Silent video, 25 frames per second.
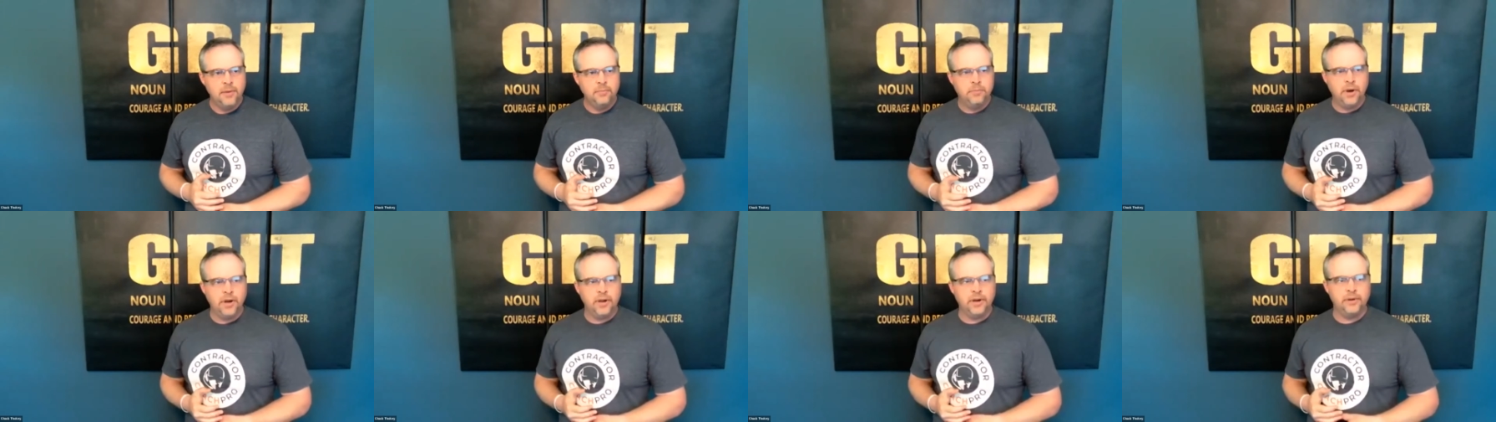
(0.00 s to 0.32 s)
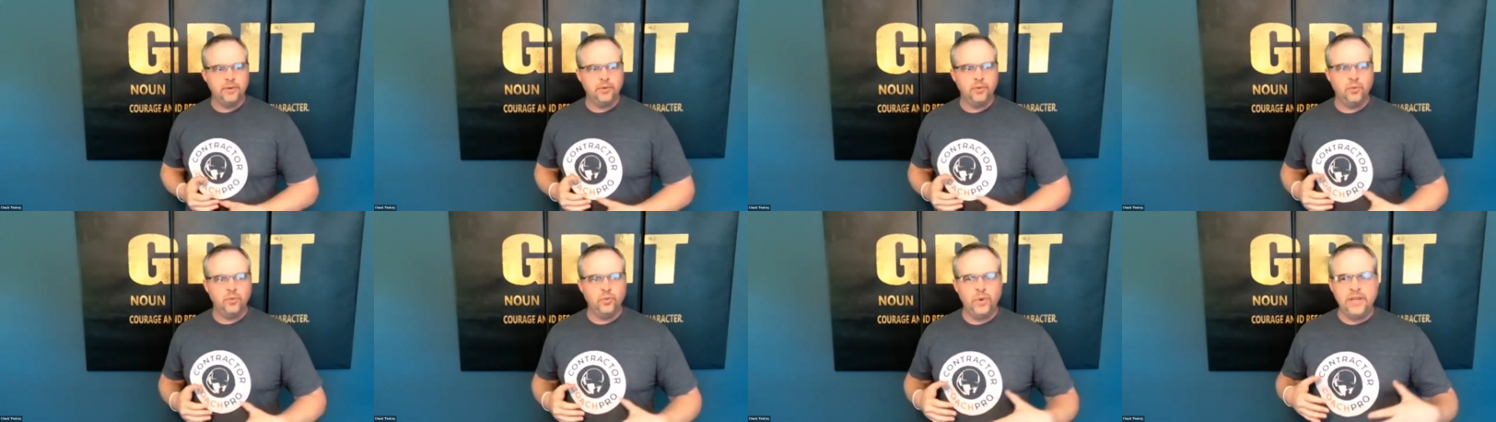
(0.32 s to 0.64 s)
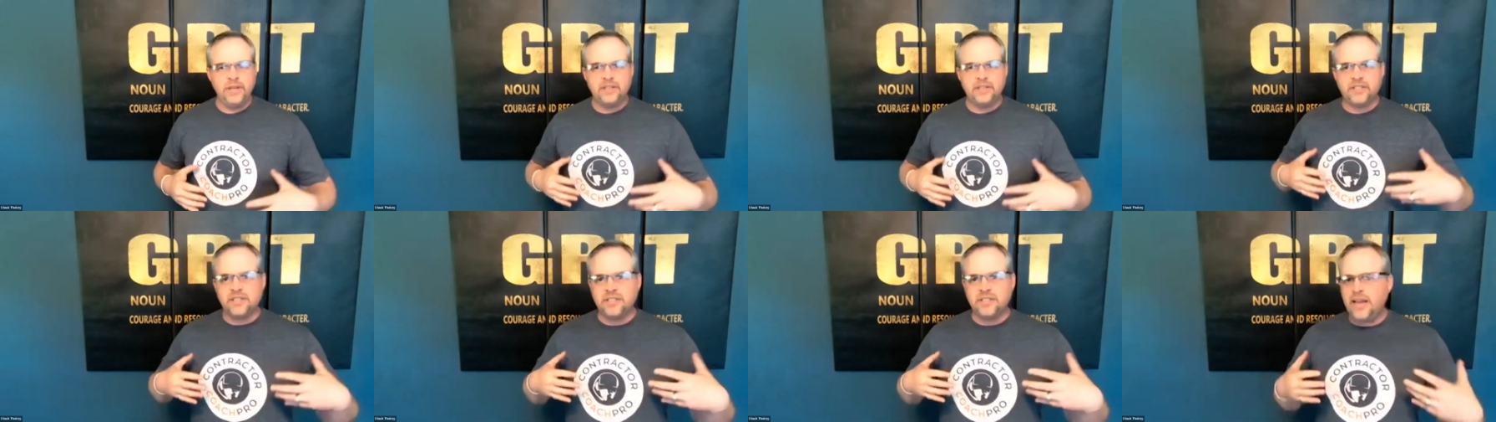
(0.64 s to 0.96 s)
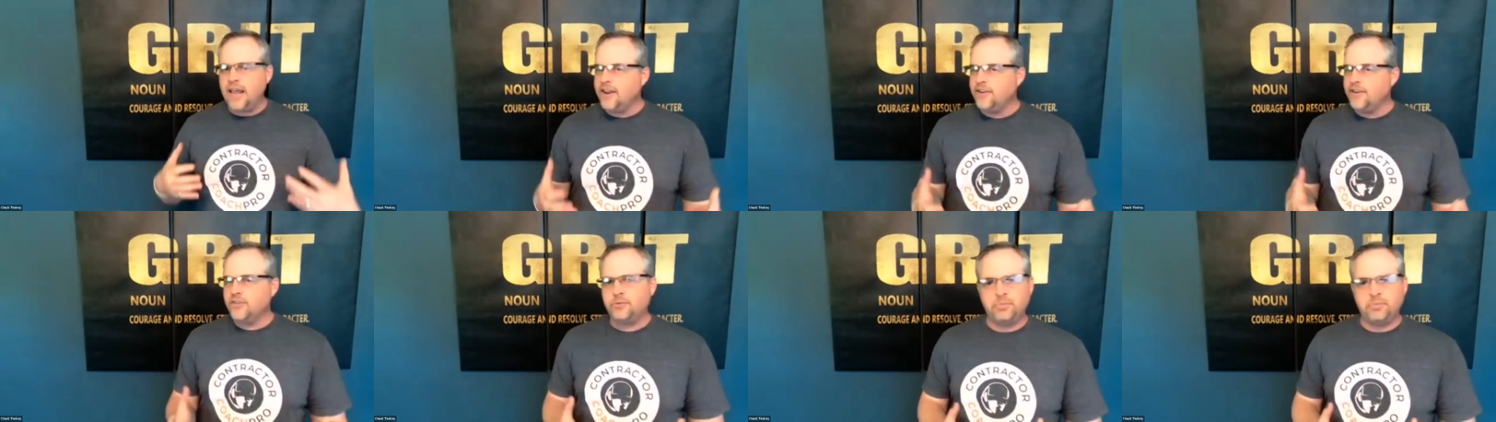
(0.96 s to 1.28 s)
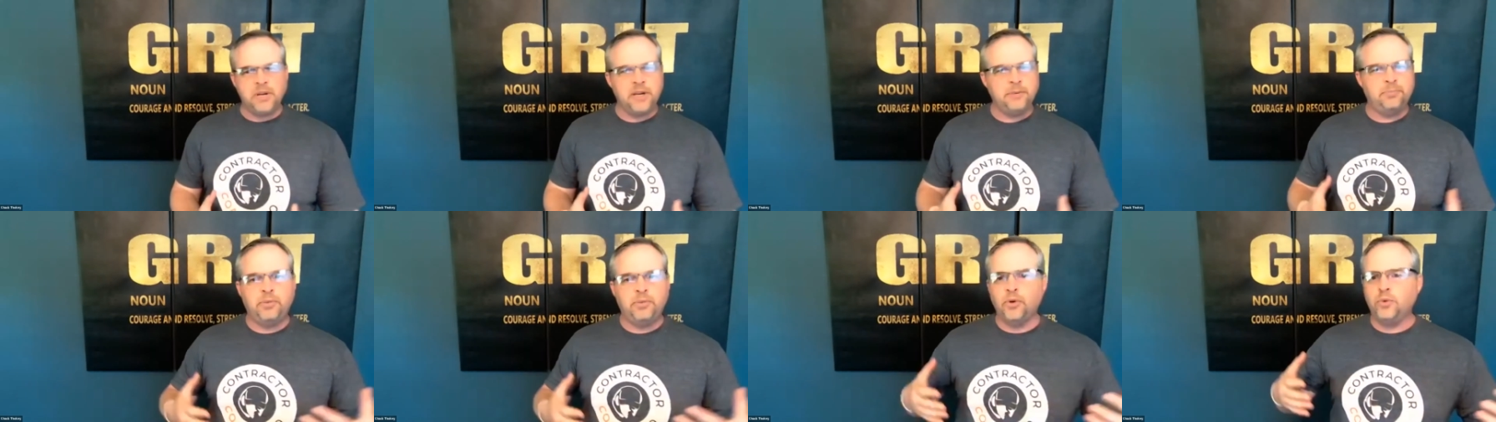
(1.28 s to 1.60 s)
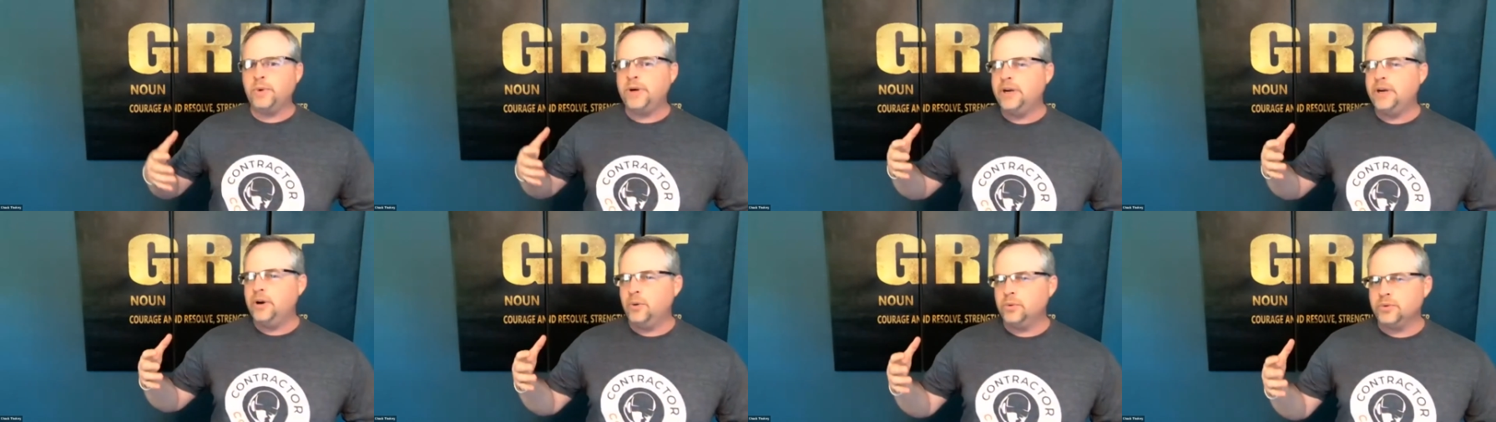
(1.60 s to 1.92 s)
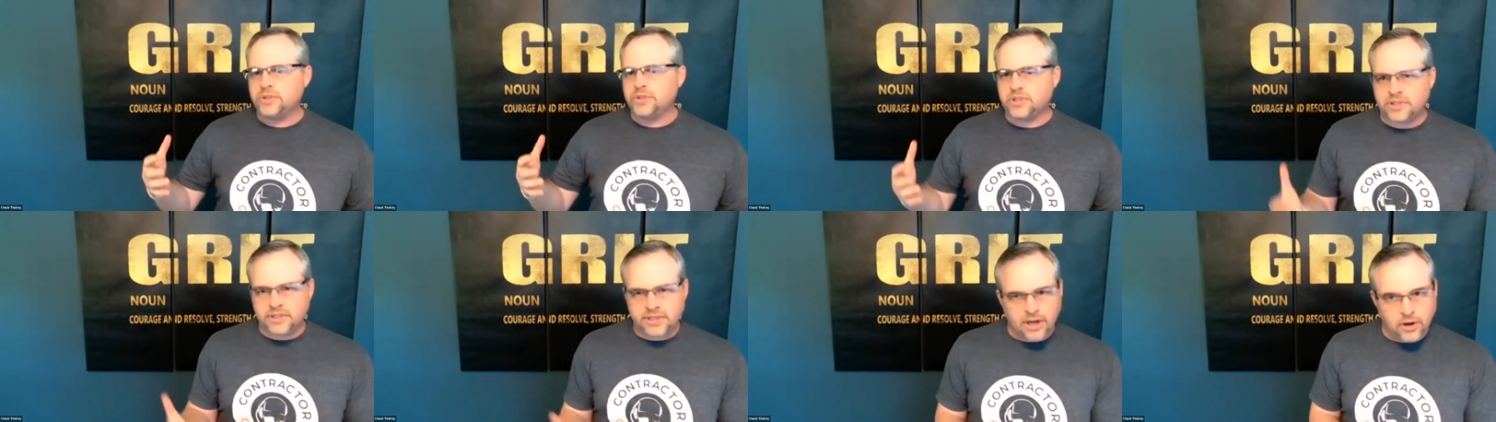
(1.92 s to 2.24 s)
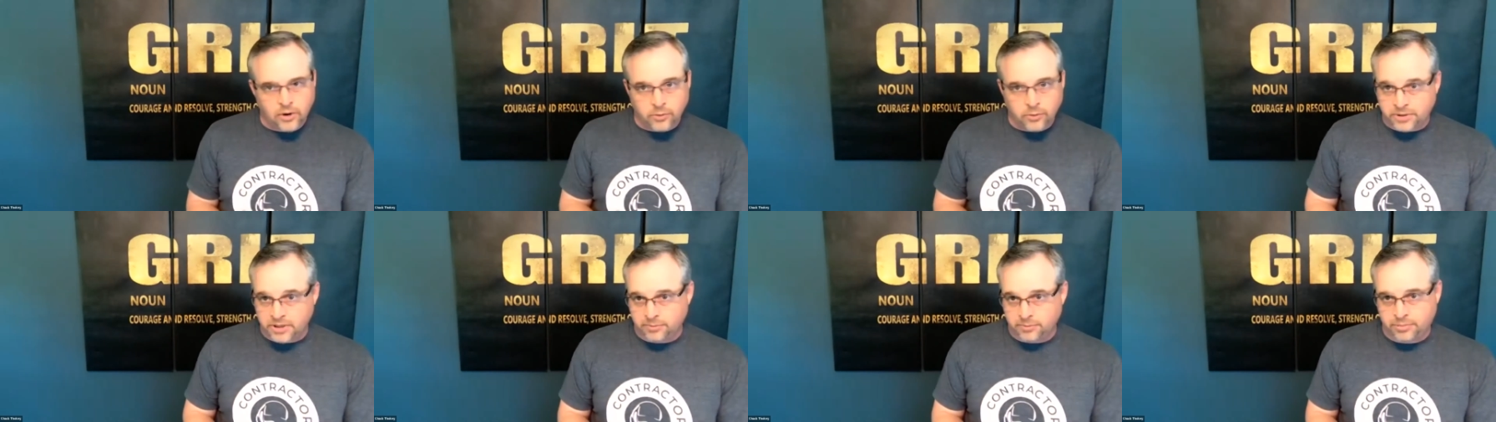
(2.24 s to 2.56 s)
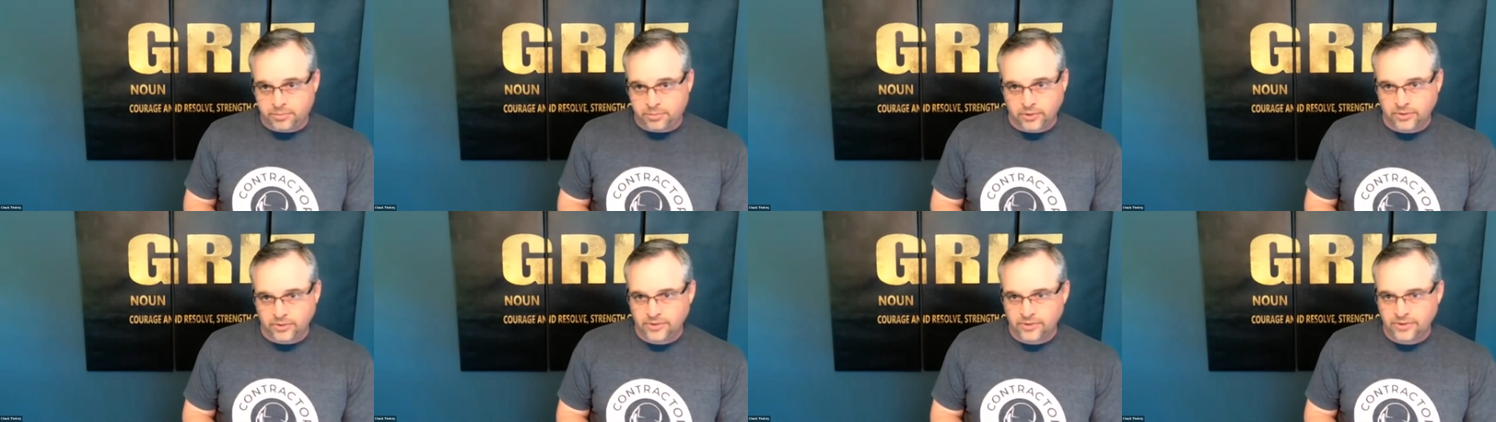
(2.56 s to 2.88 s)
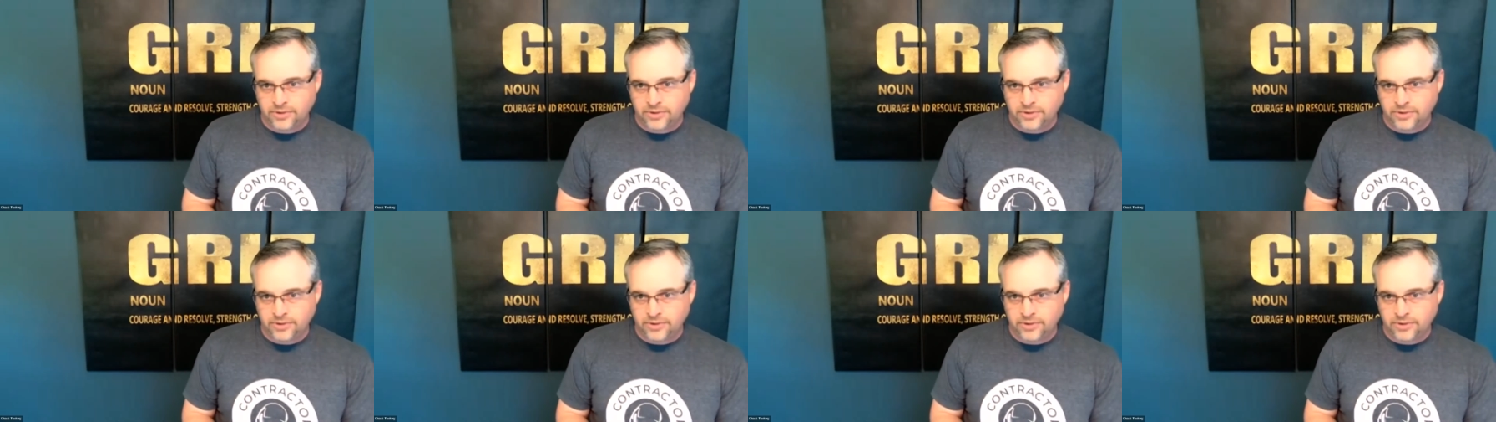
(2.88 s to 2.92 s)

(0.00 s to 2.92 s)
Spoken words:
but we save people, we don't sell people.